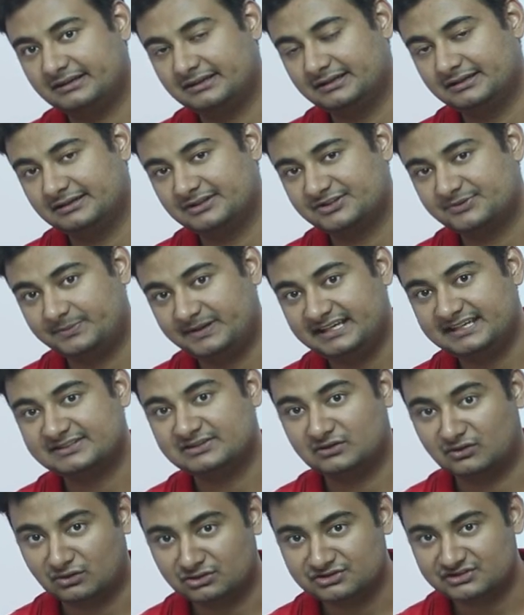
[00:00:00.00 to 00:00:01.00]
uh,
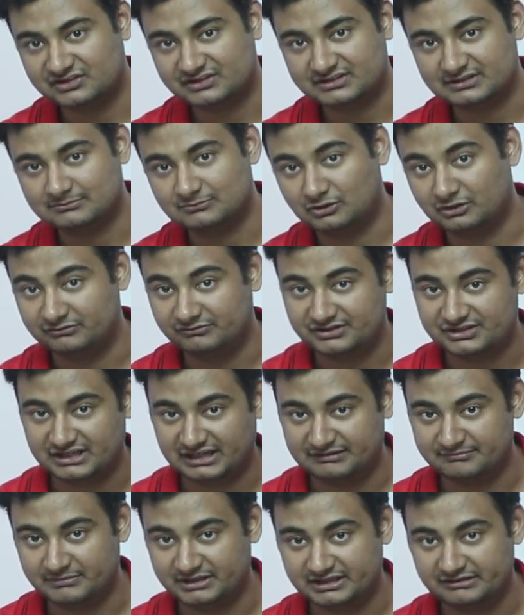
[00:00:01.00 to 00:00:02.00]
Space Launch System, on which
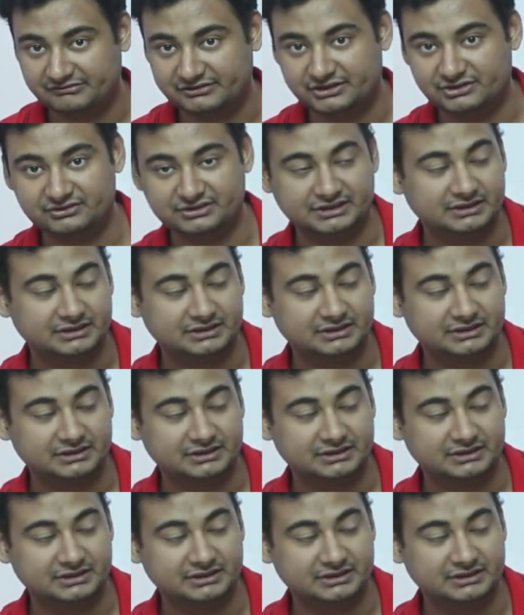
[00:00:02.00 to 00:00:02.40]
I have made a video